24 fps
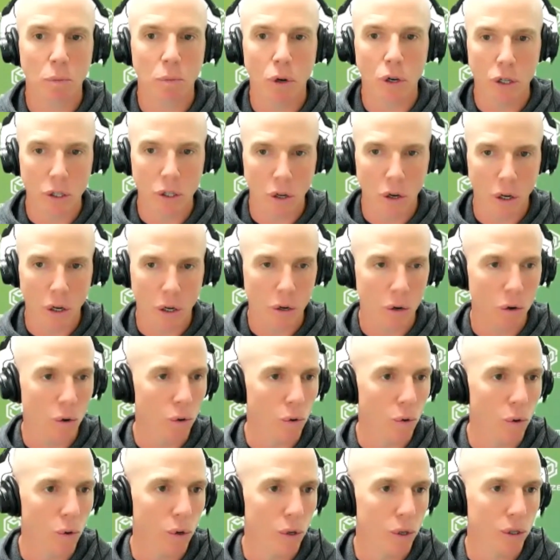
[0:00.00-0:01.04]
my online
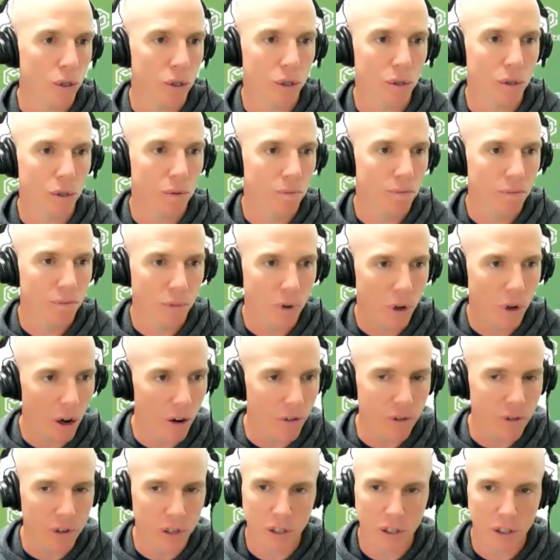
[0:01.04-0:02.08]
course,
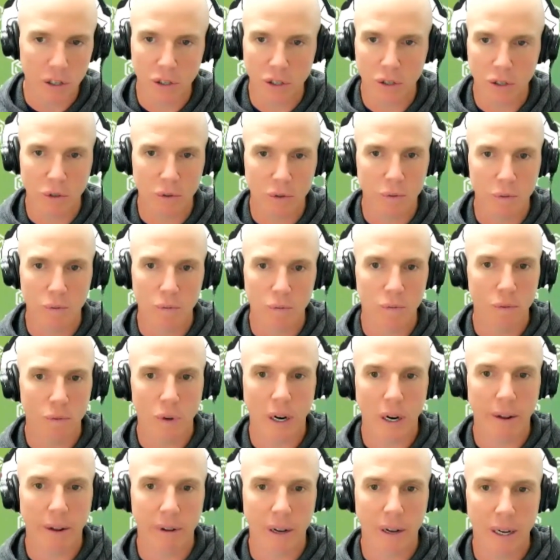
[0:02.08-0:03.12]
offers,
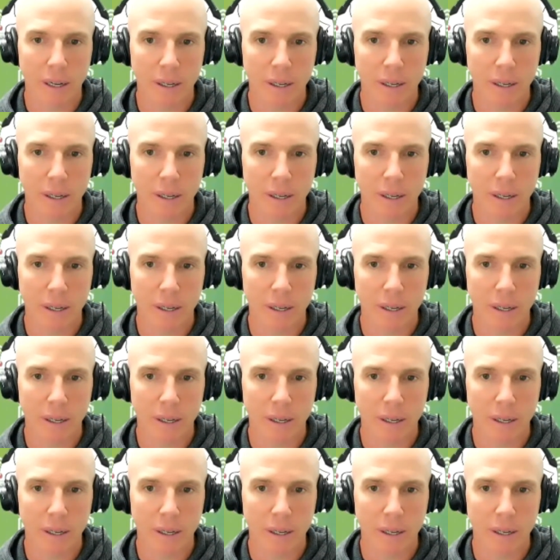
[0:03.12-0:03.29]
whatever.